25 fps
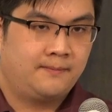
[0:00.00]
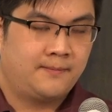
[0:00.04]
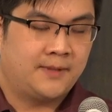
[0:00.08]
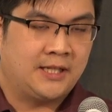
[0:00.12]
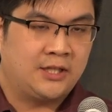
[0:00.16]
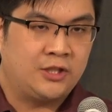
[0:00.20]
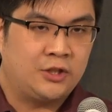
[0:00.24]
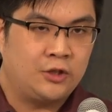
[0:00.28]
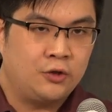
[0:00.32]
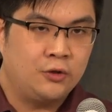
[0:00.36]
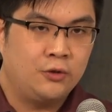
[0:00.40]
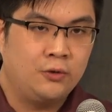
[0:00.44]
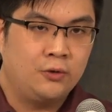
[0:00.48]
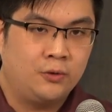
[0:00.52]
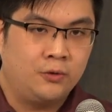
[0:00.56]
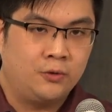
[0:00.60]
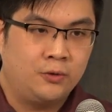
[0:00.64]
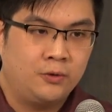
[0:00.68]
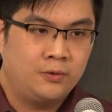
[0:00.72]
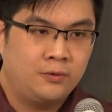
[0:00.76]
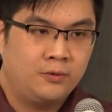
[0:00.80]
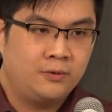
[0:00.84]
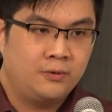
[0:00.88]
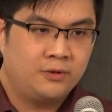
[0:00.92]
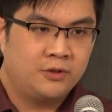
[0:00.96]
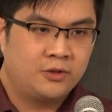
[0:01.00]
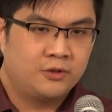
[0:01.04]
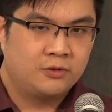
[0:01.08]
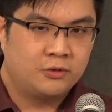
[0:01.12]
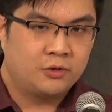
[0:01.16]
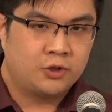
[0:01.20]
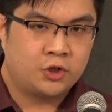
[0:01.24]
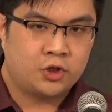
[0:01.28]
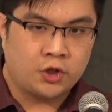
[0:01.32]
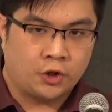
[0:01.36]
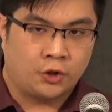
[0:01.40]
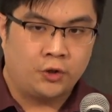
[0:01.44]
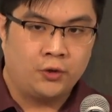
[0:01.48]
that you
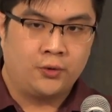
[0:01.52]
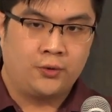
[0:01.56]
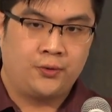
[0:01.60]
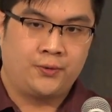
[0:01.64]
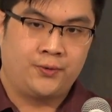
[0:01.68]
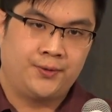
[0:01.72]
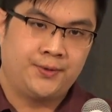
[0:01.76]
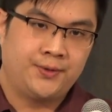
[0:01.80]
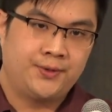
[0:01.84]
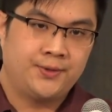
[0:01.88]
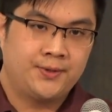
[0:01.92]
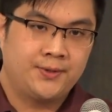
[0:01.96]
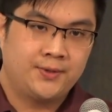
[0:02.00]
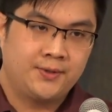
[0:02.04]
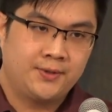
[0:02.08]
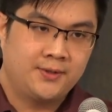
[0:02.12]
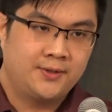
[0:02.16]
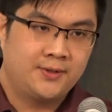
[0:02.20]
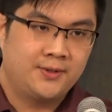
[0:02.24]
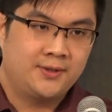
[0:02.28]
chose